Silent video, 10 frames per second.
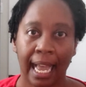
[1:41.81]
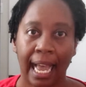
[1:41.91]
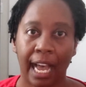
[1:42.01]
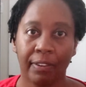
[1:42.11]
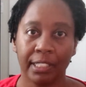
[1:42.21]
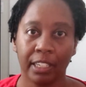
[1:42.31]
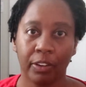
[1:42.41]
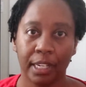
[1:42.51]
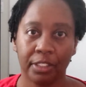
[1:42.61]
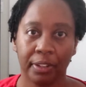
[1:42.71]
how is it
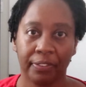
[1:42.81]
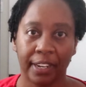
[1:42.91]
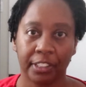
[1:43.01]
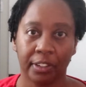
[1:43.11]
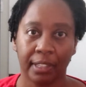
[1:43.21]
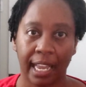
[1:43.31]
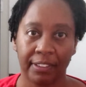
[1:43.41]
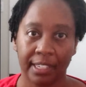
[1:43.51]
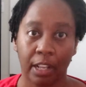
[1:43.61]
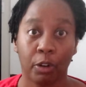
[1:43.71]
going to affect your
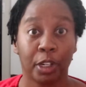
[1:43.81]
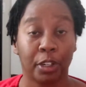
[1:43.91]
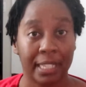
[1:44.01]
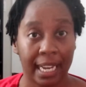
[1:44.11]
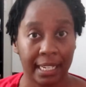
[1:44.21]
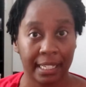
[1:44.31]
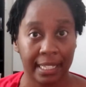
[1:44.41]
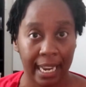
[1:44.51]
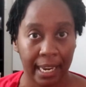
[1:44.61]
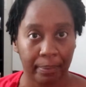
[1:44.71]
lifestyle or your
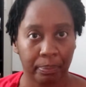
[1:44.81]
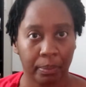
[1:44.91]
day-to-day?